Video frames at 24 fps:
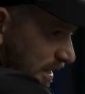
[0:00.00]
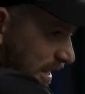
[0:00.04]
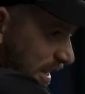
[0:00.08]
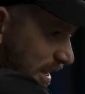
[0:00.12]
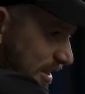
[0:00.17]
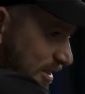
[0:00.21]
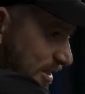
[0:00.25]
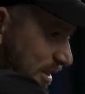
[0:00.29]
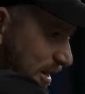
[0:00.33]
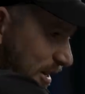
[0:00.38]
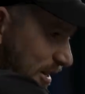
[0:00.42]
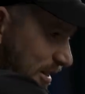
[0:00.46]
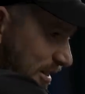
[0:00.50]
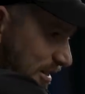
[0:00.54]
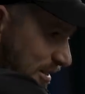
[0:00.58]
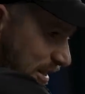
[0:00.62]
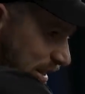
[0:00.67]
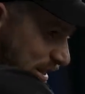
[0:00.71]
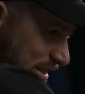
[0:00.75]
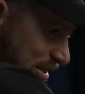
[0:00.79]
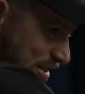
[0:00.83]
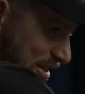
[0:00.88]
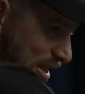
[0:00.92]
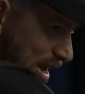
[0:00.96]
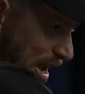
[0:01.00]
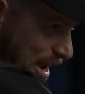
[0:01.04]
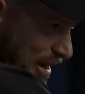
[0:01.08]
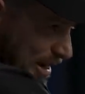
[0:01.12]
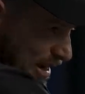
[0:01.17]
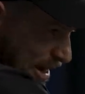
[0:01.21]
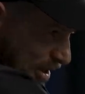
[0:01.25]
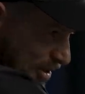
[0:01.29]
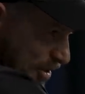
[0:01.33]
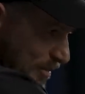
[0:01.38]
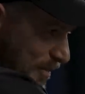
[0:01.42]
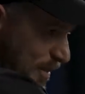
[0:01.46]
Anton, he's like
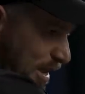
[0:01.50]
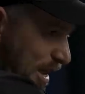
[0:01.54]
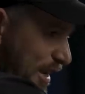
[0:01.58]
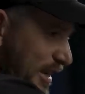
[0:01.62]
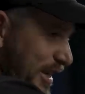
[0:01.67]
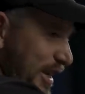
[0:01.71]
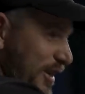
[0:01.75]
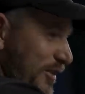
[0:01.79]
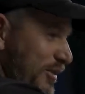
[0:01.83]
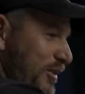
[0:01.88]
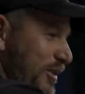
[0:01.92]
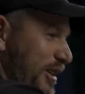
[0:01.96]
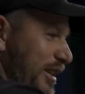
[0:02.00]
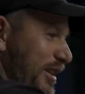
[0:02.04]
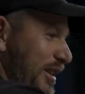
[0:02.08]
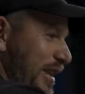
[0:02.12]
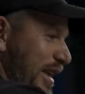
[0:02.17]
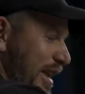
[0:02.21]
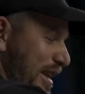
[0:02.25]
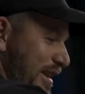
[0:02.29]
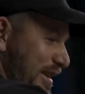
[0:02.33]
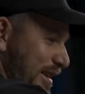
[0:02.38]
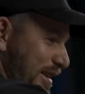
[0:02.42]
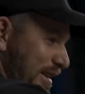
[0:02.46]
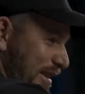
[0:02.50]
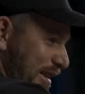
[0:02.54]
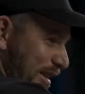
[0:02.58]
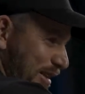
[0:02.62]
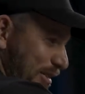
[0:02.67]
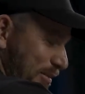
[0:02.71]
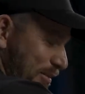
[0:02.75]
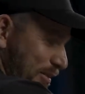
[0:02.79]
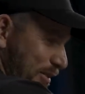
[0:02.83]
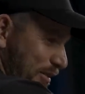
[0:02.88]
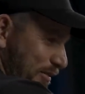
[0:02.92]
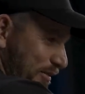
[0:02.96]
sliding down the bank after I landed it.
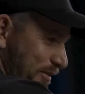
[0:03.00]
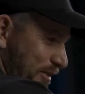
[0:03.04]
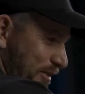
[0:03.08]
That's pretty